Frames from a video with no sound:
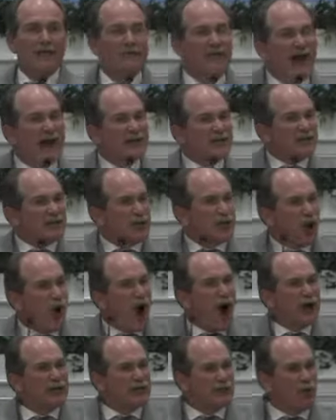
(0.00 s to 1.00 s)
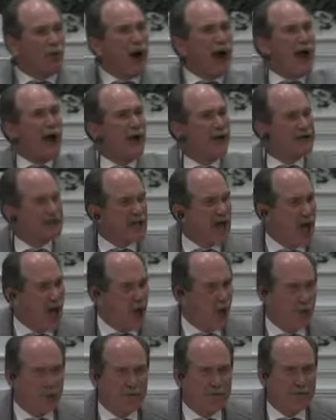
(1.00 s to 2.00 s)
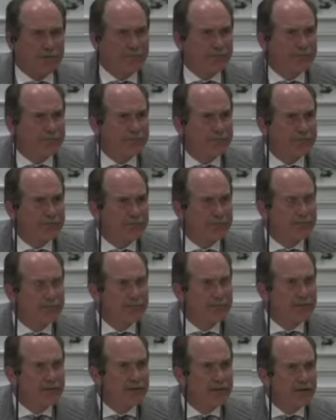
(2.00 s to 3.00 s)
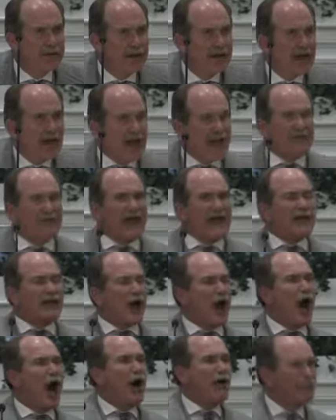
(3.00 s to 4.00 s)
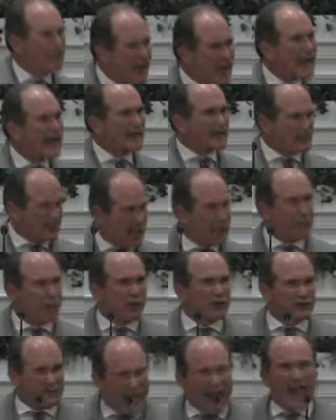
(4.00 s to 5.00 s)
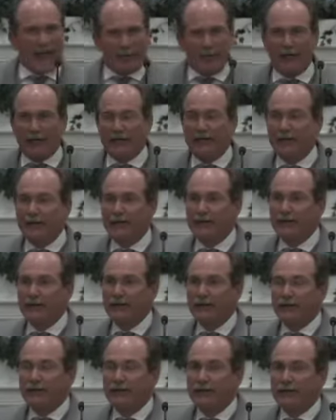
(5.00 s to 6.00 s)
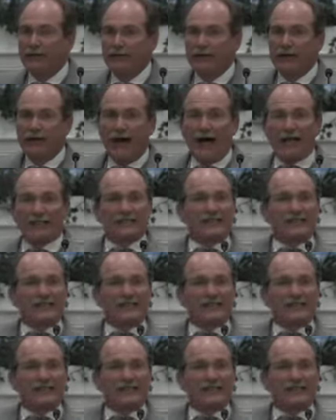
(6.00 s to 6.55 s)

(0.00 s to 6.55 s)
That's the course the world's on. And they call me a simple Simon. A